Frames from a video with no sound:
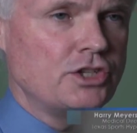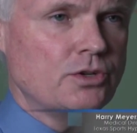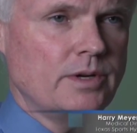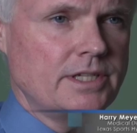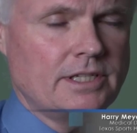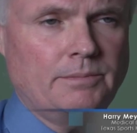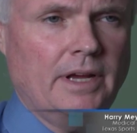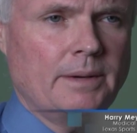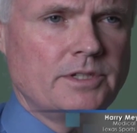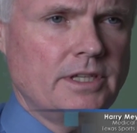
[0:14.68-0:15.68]
injuries.
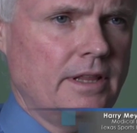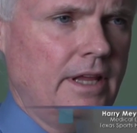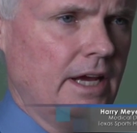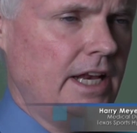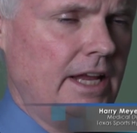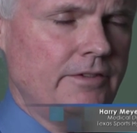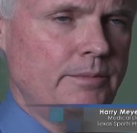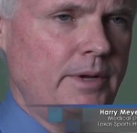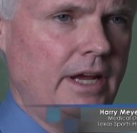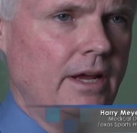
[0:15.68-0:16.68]
Sometimes it can
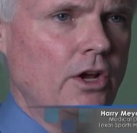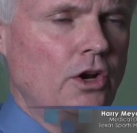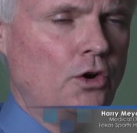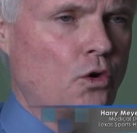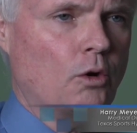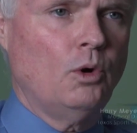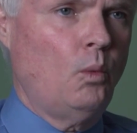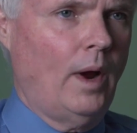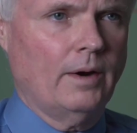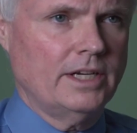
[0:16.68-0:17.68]
even be normal
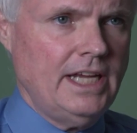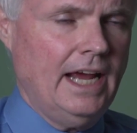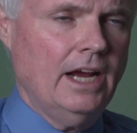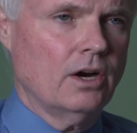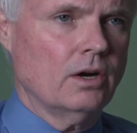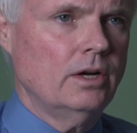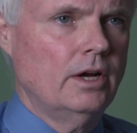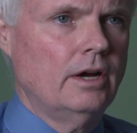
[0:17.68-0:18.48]
wear and tear